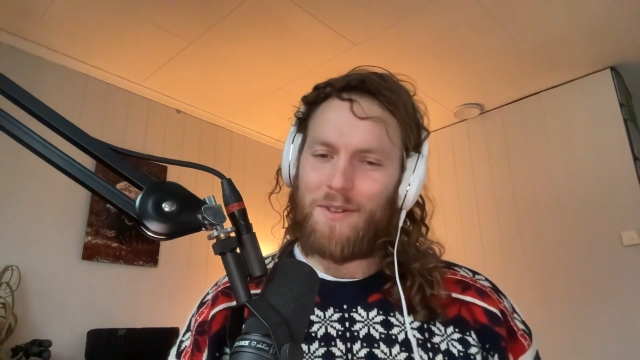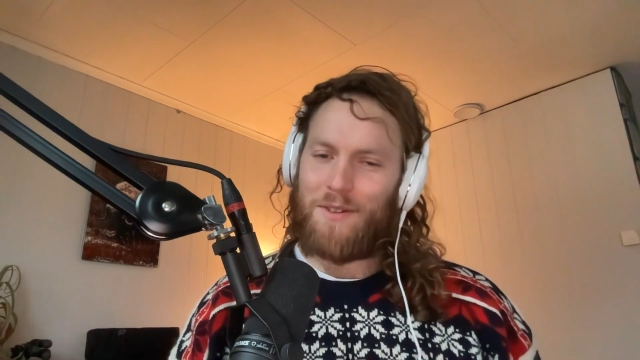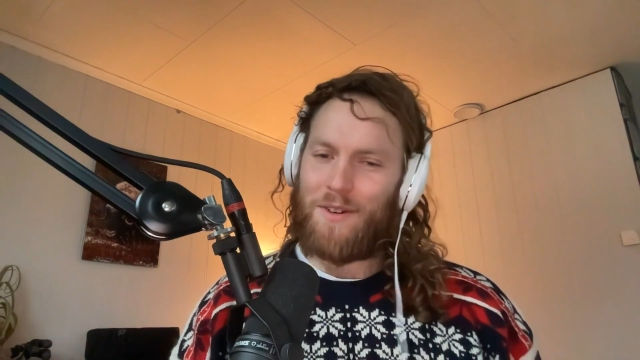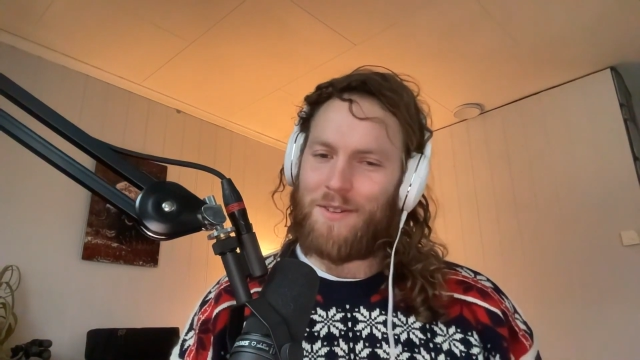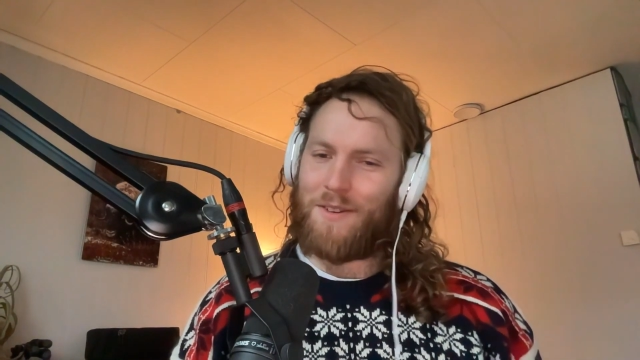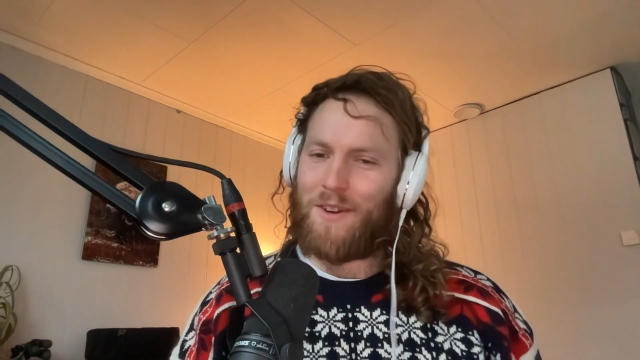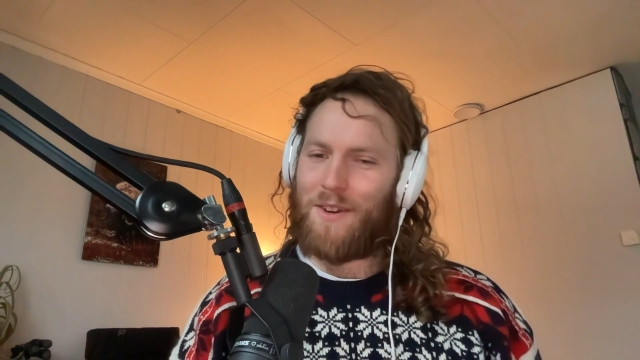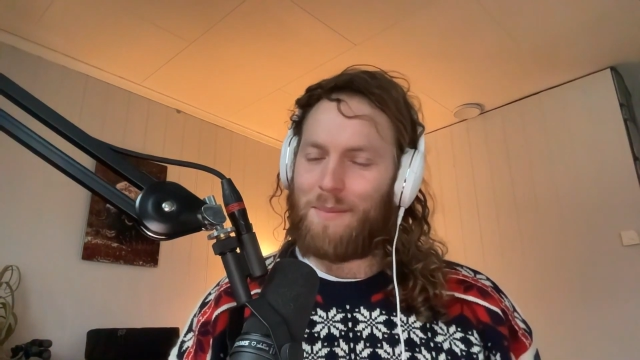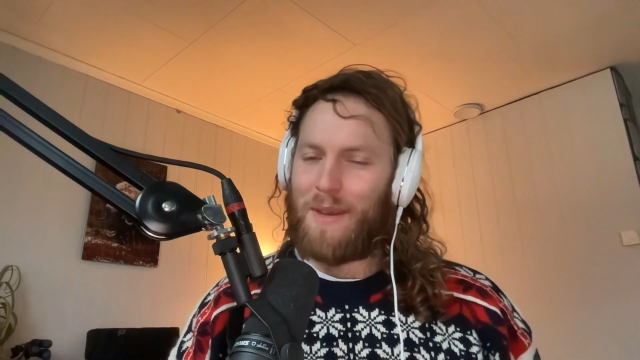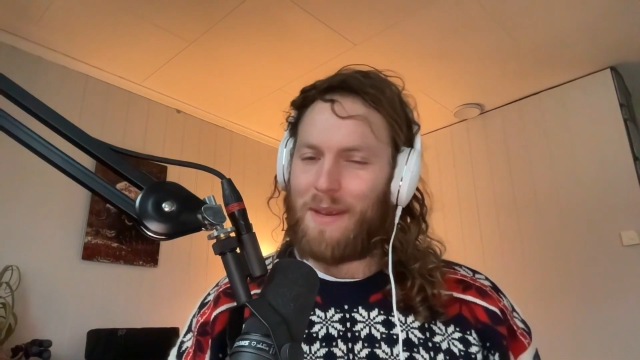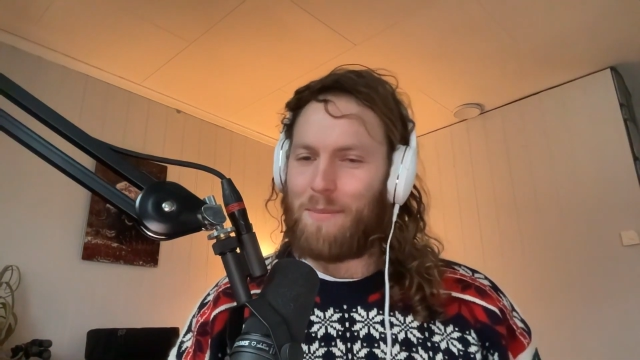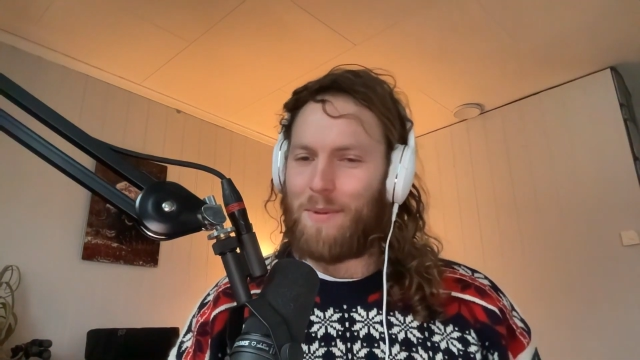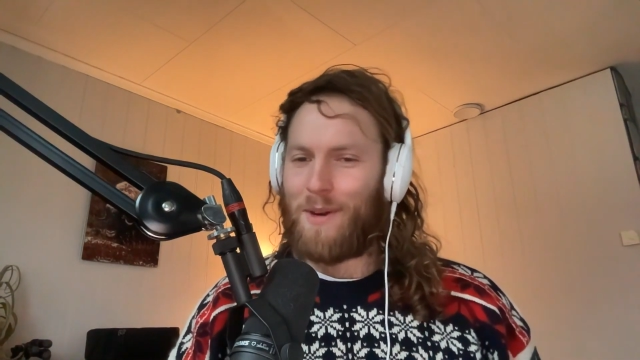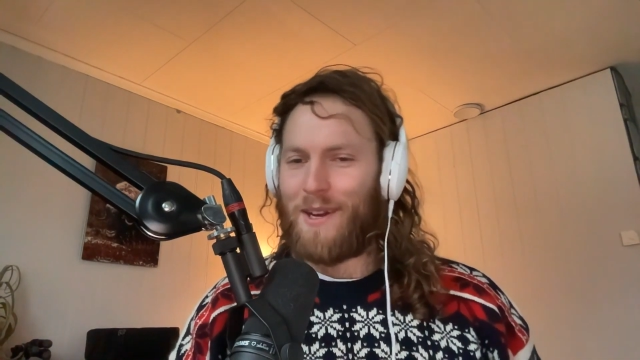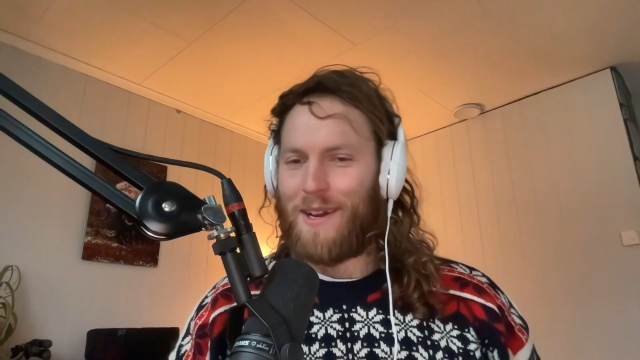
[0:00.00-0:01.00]
is also going to be
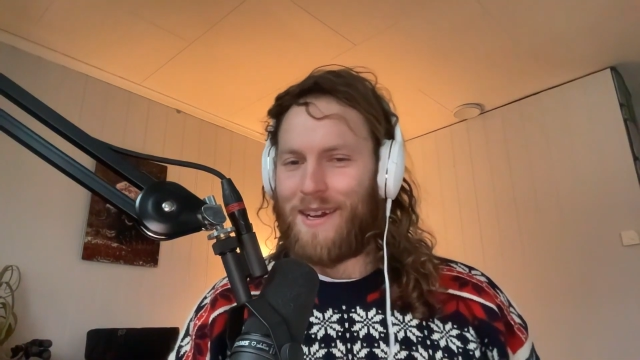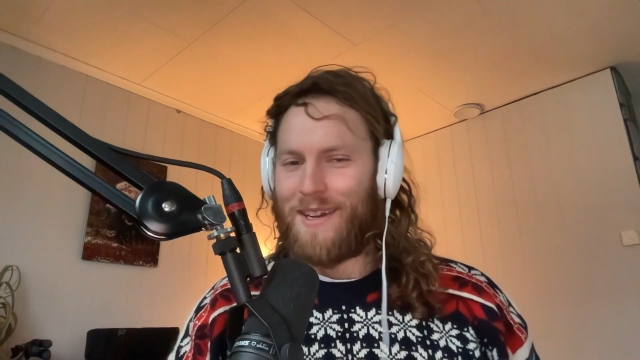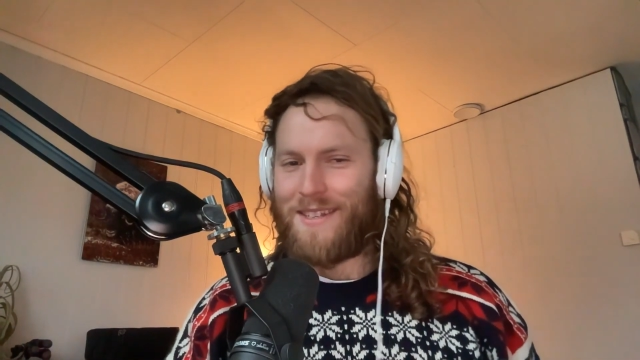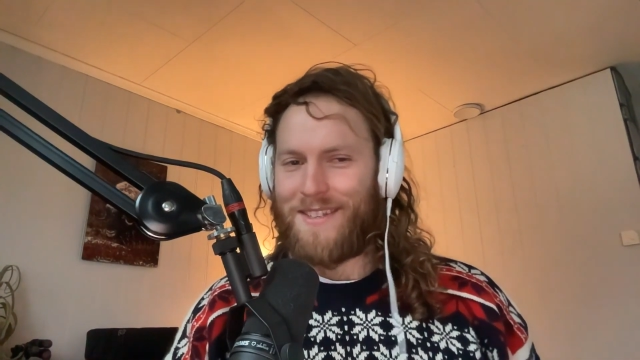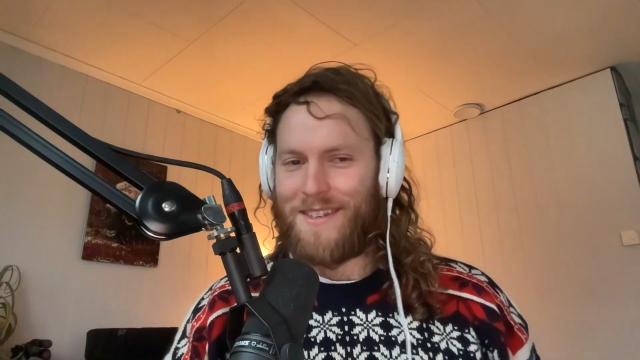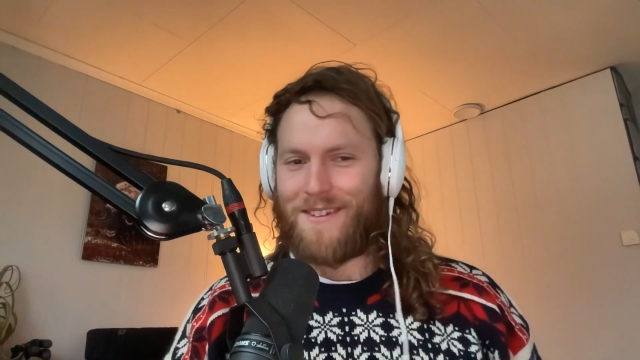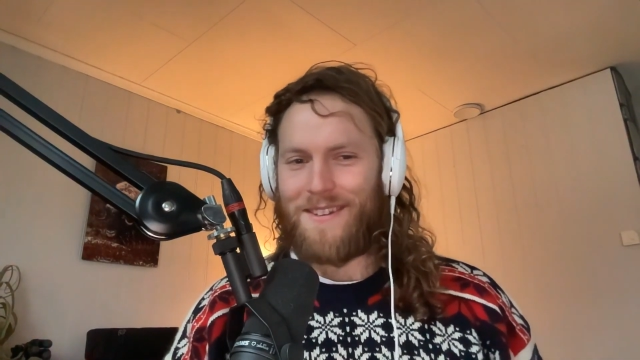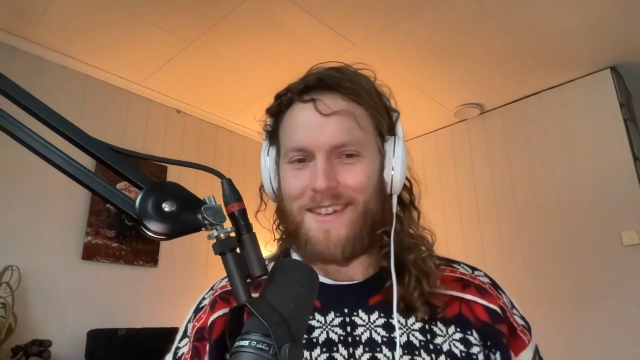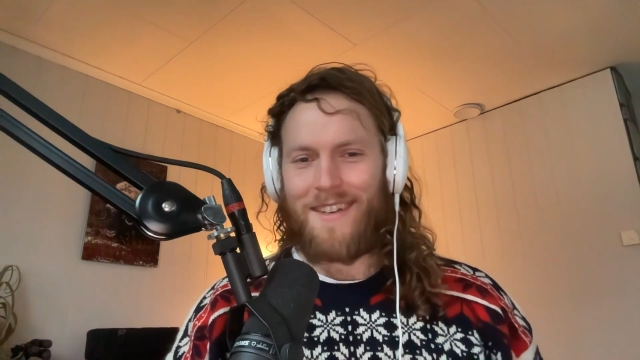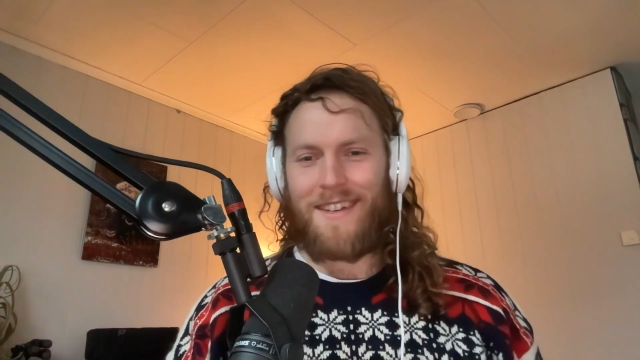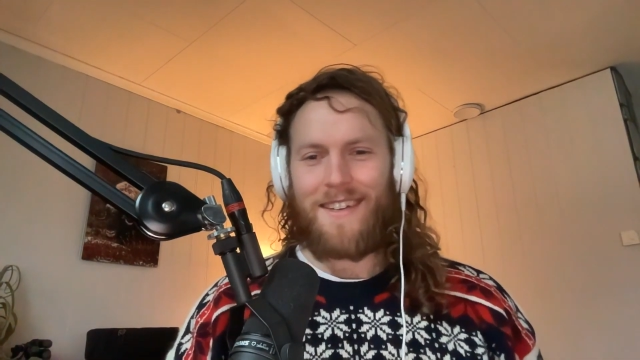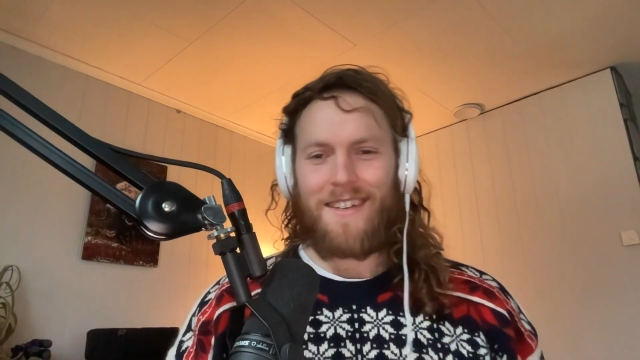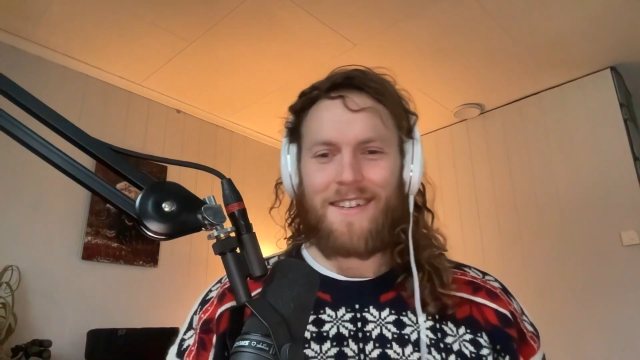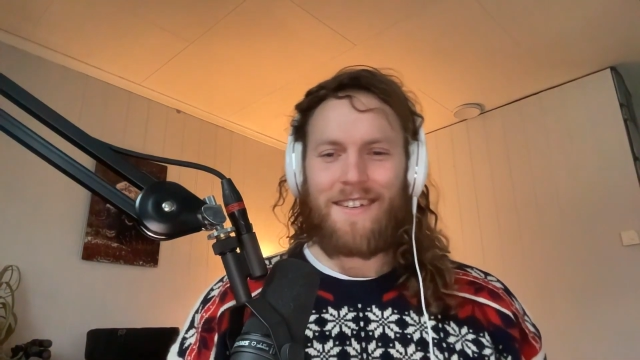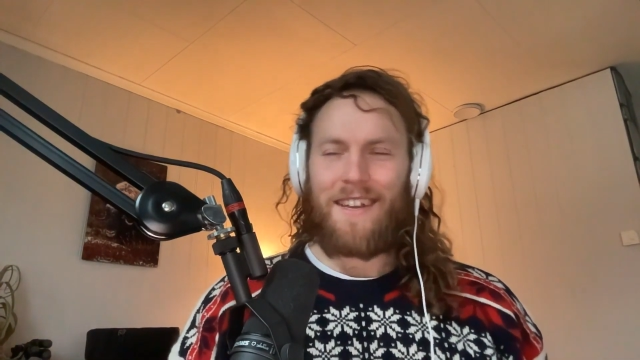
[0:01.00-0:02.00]
pretty nice. So
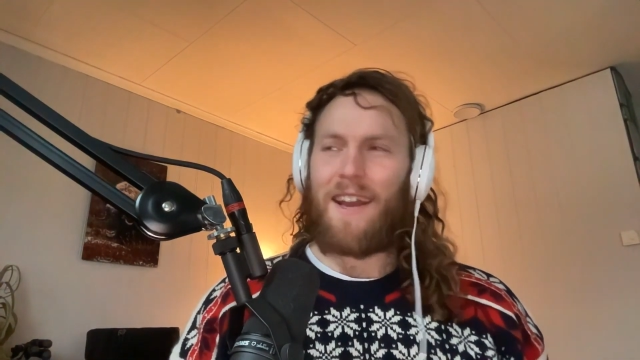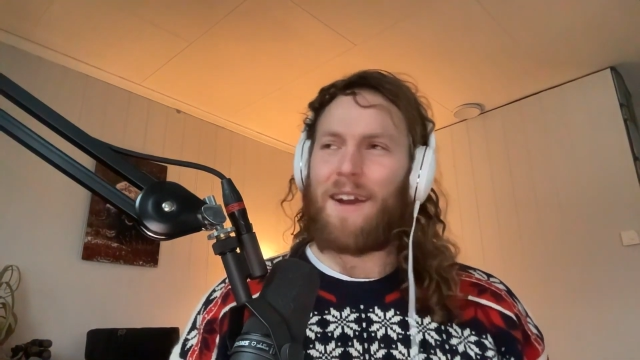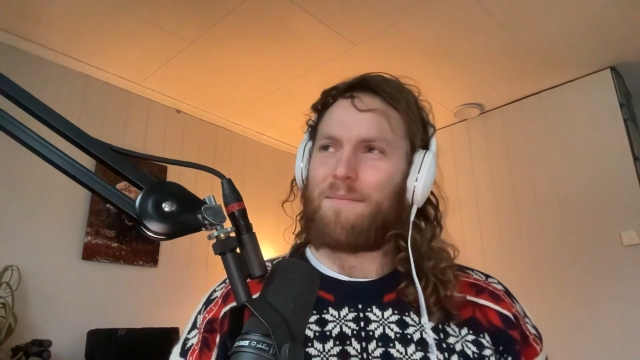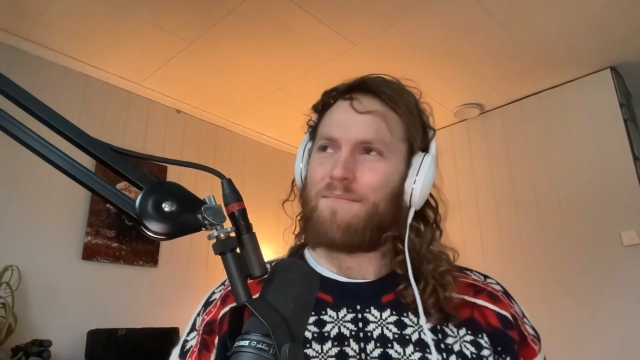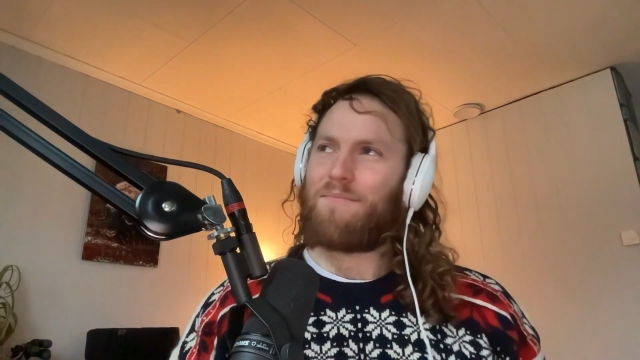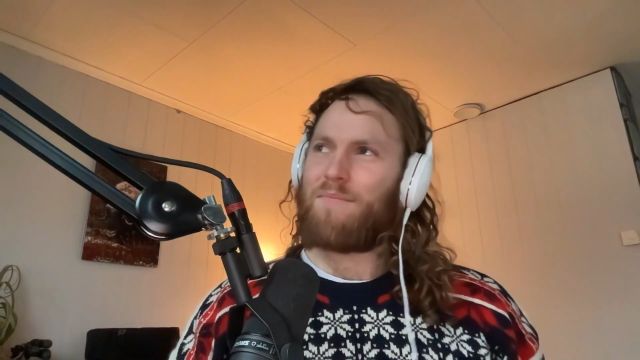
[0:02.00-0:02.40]
yeah,